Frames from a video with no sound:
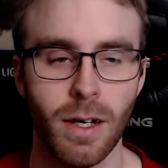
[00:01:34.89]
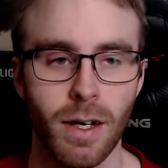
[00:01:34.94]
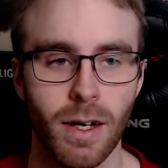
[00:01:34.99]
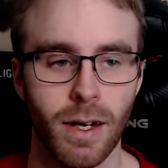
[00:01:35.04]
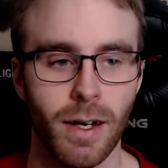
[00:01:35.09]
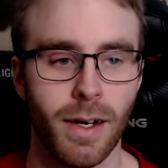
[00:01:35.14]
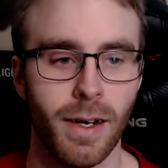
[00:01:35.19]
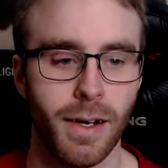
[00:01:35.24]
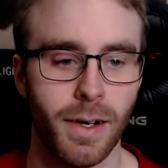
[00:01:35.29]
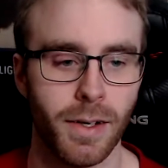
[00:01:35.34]

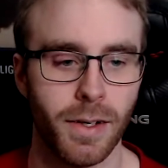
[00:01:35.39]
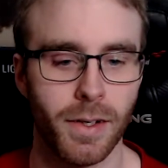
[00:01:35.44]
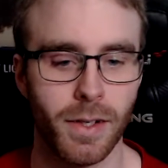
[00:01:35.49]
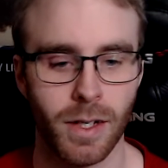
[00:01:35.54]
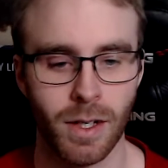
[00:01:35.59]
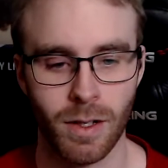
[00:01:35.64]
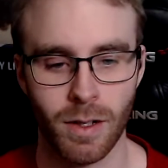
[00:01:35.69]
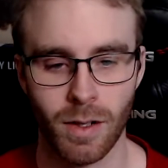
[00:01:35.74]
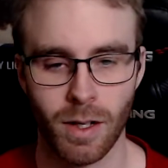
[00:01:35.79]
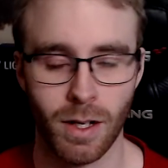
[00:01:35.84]
And
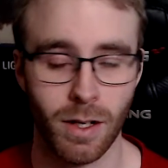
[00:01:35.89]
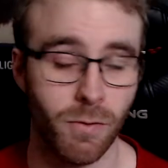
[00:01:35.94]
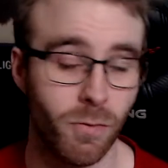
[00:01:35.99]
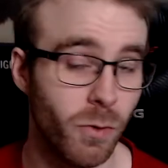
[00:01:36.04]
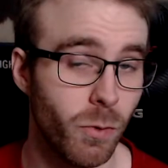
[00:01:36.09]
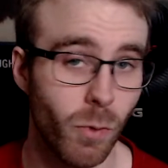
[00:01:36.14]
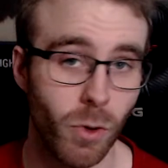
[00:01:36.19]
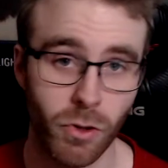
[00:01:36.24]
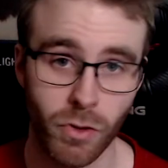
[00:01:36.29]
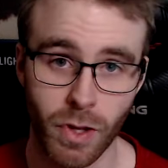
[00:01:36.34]
if
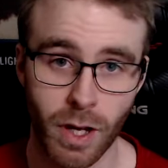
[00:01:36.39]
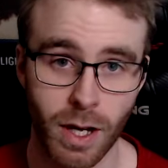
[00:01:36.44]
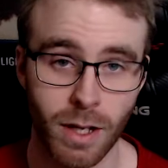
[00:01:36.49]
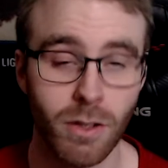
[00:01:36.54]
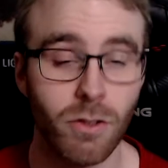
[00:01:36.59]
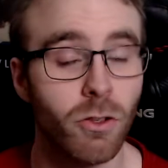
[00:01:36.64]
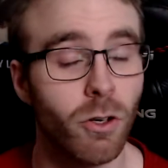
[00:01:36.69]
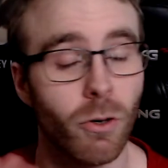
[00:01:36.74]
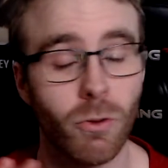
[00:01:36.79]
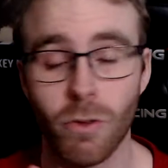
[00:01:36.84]
you want that,
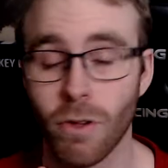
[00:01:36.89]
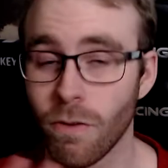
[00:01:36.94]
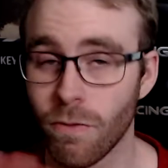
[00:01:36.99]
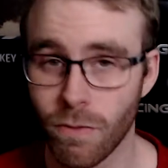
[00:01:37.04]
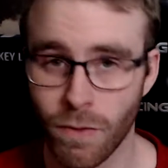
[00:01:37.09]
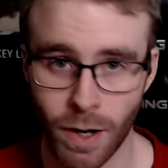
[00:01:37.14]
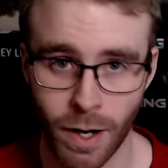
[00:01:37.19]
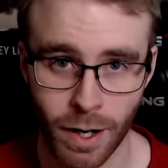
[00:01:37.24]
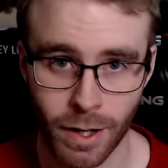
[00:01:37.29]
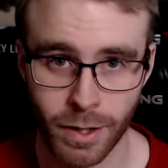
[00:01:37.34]
it's totally
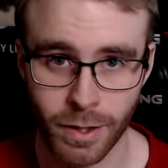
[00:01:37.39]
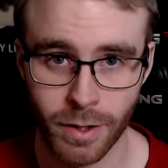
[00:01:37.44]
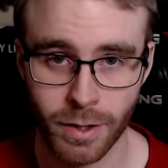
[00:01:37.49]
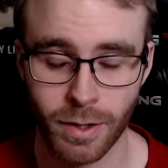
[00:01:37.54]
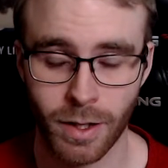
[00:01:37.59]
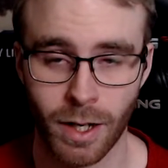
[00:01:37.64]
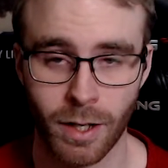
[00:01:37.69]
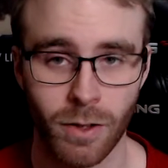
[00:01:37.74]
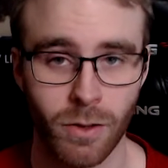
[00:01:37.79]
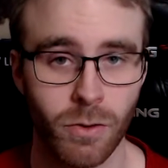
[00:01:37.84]
fine.
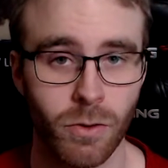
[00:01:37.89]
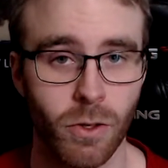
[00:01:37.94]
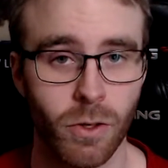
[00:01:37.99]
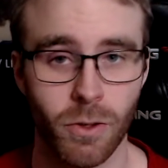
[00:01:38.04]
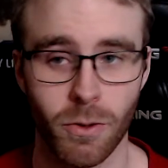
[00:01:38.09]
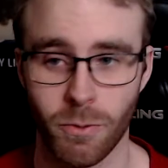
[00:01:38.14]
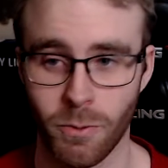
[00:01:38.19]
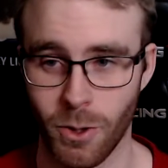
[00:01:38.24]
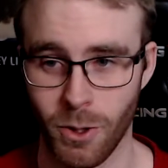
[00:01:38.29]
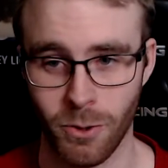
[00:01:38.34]
I don't
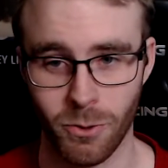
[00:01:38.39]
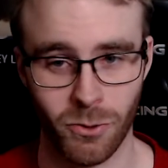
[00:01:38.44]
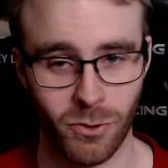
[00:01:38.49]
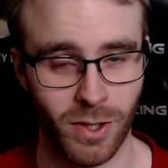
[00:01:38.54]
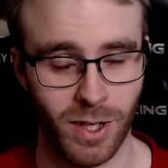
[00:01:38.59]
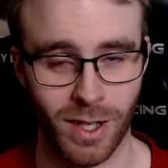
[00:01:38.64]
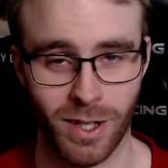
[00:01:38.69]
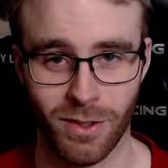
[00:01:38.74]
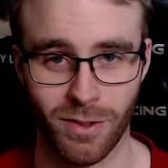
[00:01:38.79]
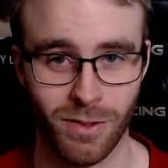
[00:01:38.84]
gonna roast
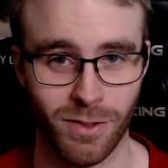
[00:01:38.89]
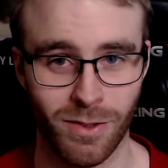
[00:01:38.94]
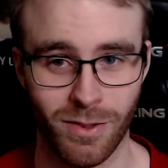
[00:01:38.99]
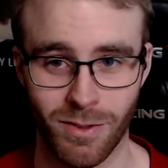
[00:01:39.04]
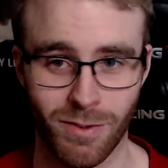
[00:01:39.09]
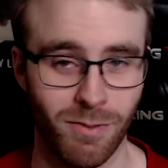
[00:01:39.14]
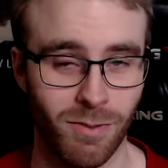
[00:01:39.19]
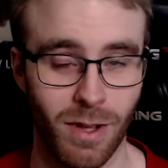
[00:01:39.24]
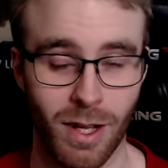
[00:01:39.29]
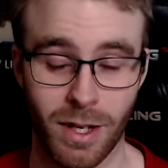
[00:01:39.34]
that. It's
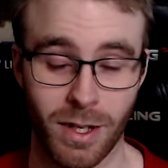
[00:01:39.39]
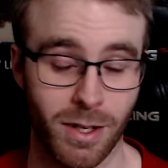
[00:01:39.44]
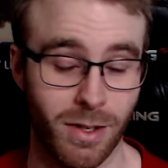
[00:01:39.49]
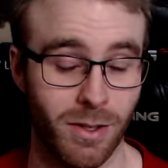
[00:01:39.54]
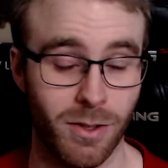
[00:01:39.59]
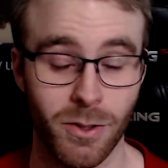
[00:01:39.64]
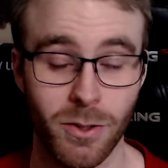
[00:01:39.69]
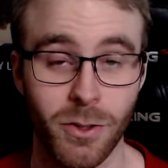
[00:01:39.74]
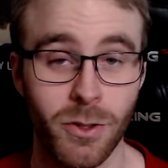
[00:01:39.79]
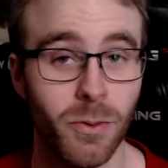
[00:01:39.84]

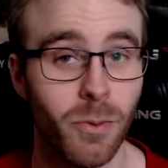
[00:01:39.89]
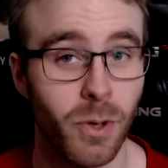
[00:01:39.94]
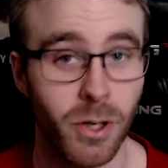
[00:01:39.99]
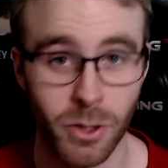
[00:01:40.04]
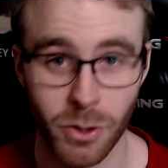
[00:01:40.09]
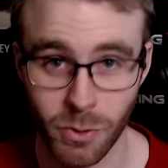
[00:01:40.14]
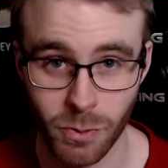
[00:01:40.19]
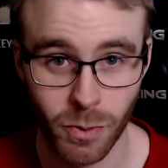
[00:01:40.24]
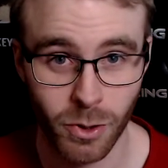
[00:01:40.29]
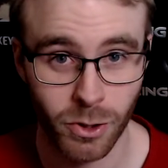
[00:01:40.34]
like you do what
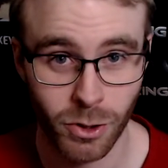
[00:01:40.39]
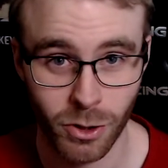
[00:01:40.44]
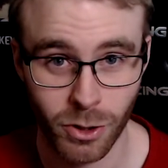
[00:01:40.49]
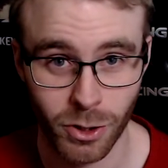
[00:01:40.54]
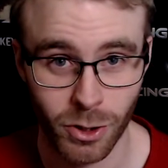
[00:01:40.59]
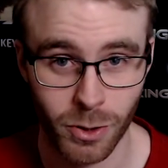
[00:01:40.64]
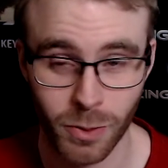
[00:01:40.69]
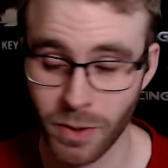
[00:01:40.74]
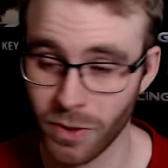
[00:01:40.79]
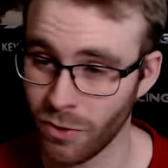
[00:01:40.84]
you want to
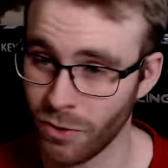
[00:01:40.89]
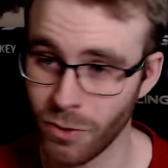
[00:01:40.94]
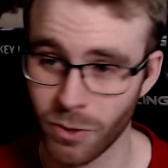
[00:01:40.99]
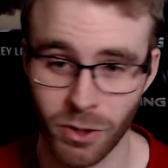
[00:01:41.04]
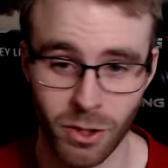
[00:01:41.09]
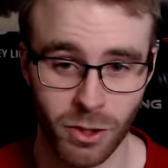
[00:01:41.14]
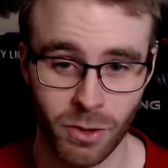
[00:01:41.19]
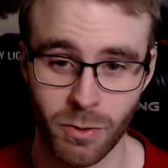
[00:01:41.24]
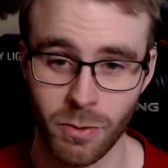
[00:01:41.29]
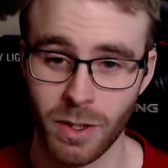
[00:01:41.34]
do. It's your
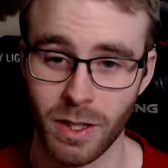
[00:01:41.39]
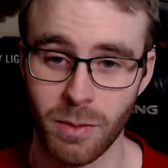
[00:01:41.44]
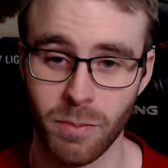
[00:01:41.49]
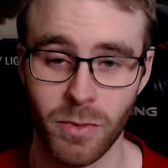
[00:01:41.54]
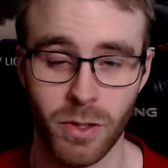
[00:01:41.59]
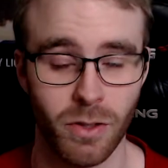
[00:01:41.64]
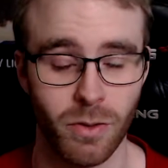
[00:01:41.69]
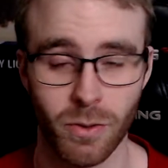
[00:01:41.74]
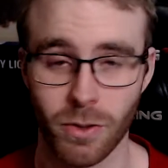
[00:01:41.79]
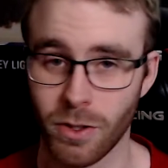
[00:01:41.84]

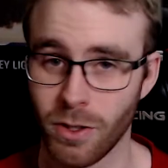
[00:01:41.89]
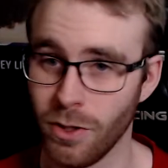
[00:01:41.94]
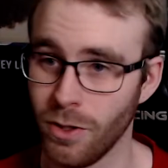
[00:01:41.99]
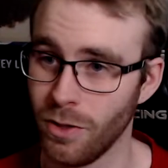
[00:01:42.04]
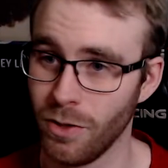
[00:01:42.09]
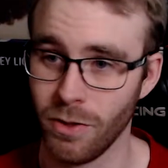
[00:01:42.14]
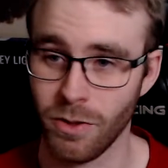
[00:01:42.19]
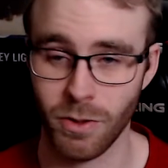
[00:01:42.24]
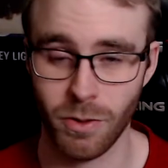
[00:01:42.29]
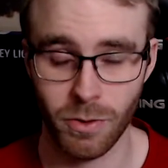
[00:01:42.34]
stream, your
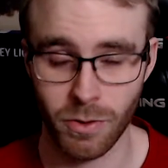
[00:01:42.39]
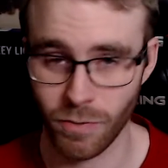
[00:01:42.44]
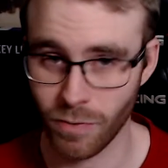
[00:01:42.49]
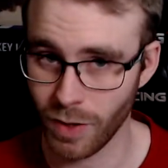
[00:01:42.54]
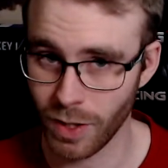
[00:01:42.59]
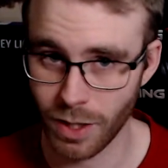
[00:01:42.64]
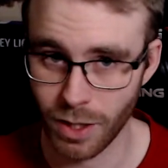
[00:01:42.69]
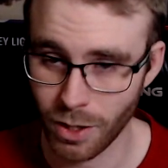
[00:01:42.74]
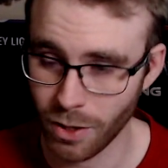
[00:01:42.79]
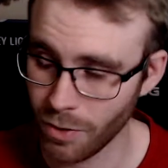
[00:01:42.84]
YouTube
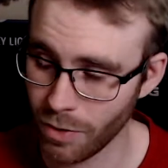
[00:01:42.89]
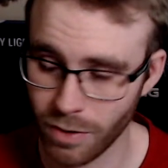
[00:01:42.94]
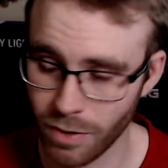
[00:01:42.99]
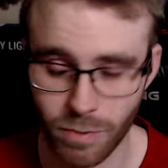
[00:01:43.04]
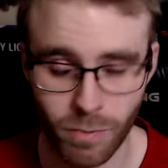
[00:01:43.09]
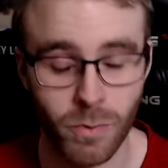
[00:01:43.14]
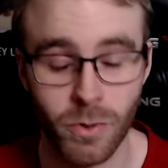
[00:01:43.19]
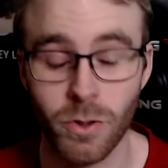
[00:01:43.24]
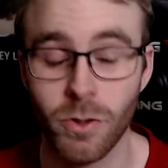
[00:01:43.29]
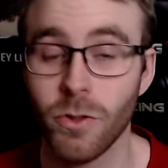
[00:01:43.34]
video.
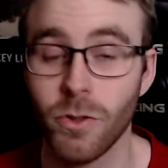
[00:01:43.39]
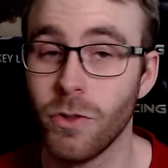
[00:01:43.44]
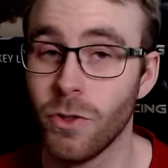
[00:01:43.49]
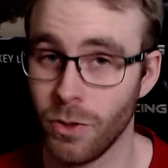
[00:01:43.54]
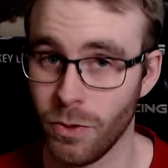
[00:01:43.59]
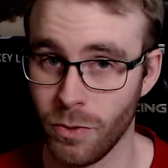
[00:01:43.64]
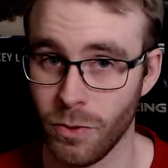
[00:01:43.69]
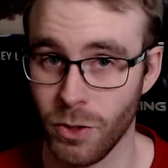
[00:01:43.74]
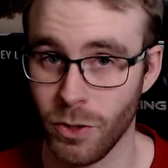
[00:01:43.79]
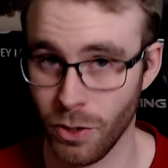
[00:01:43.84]
You
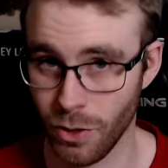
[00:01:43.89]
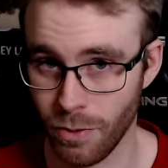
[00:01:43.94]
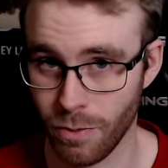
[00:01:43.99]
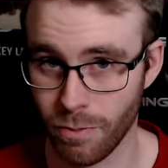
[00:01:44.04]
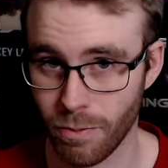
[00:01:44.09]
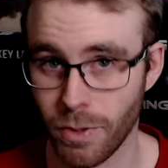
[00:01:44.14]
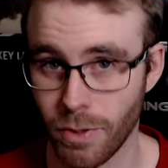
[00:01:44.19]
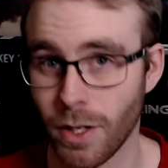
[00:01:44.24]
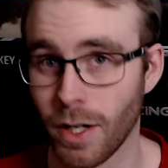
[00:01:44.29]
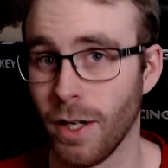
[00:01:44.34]
do you.
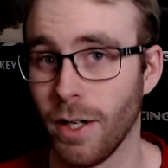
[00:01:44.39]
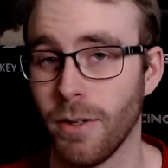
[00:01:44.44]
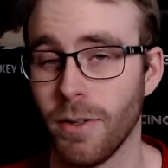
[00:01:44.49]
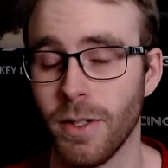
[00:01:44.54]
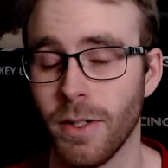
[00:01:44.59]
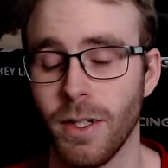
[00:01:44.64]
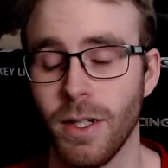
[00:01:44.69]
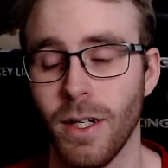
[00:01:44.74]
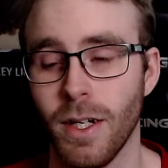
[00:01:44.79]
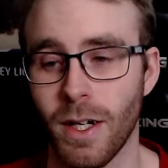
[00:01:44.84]
Okay.
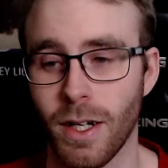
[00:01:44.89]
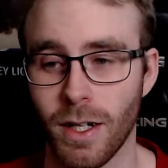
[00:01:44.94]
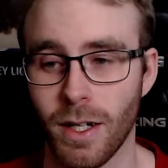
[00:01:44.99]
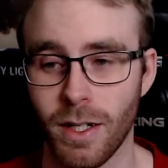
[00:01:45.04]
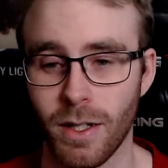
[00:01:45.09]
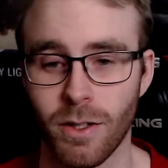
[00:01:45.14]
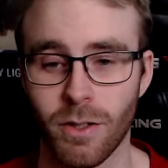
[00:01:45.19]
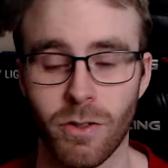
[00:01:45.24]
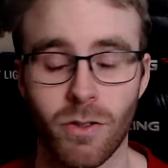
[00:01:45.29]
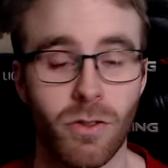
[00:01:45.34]
I
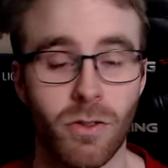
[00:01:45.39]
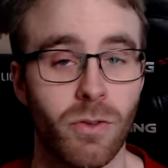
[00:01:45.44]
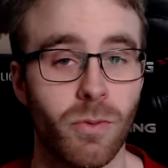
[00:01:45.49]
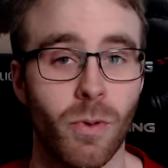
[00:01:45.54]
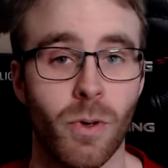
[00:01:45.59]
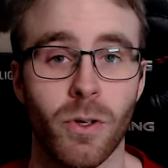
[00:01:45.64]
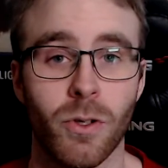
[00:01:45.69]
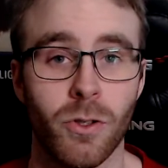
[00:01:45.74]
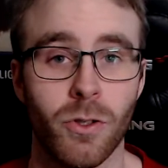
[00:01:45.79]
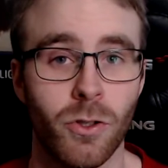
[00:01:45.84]
just
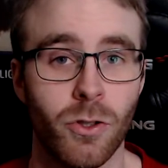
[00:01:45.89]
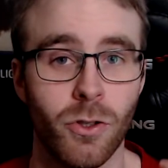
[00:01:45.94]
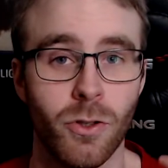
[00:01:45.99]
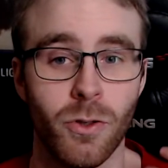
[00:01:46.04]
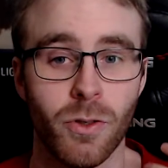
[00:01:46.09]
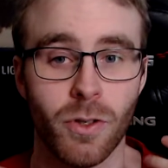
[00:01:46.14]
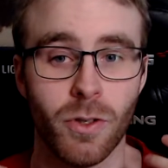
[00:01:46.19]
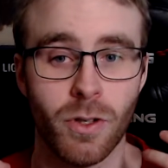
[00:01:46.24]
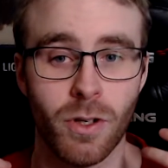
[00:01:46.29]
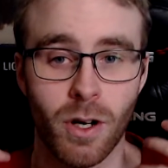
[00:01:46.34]
want
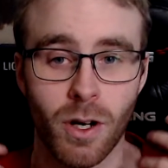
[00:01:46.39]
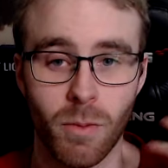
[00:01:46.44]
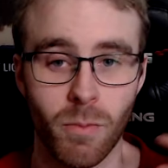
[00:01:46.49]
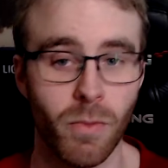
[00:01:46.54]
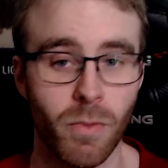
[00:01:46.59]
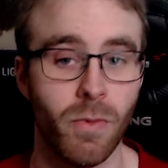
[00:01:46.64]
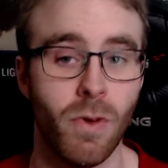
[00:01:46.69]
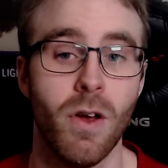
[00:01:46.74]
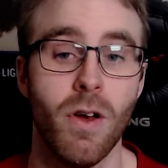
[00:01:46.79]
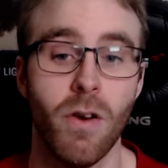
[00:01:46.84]
to
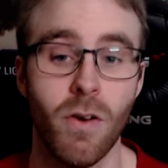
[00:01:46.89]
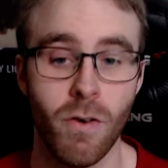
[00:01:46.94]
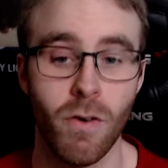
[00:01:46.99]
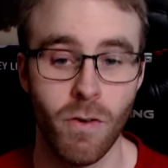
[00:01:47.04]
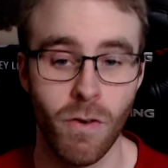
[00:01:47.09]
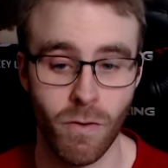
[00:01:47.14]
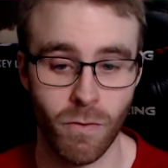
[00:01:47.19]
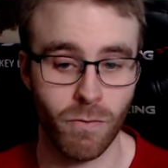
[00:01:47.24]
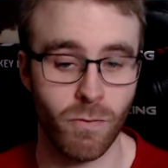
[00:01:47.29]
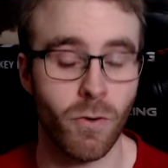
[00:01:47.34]
come
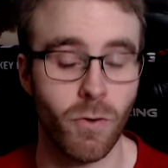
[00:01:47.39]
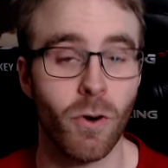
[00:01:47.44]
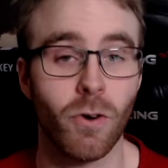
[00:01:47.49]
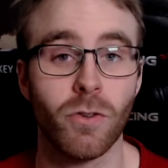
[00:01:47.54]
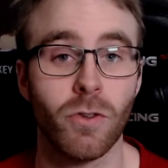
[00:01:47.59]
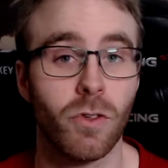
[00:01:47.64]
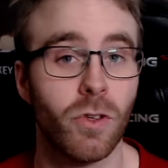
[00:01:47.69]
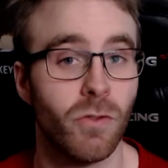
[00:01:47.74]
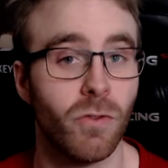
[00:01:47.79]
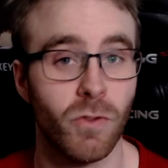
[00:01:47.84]
in
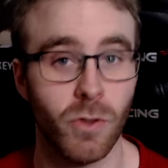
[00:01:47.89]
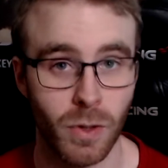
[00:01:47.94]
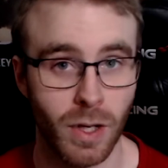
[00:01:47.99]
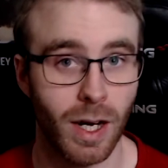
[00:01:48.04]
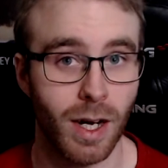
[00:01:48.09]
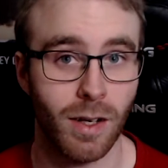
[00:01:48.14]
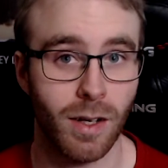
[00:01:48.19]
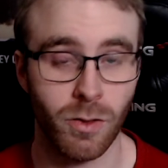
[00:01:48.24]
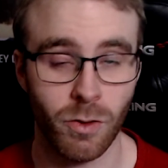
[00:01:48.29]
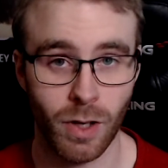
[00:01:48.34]
front of you
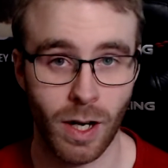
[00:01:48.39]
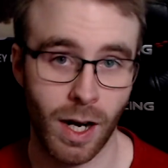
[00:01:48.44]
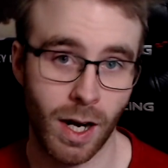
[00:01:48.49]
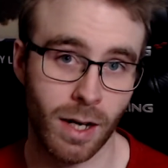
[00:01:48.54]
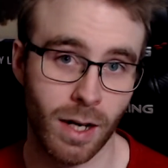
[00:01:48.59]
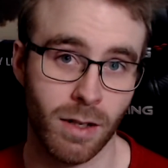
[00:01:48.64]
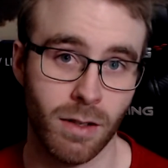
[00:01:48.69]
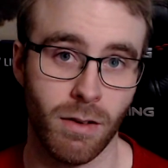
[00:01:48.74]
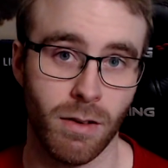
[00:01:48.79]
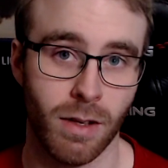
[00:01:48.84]
guys who
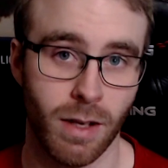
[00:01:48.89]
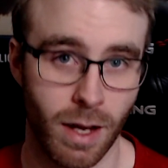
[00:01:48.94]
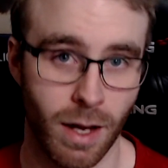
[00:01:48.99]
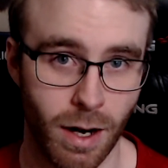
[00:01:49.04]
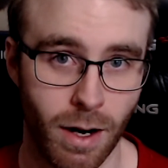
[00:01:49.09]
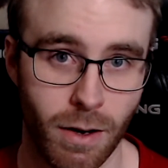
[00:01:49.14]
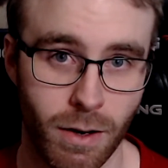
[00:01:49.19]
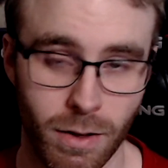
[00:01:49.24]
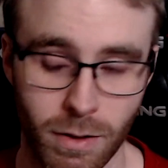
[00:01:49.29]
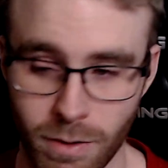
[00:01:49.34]
actually care.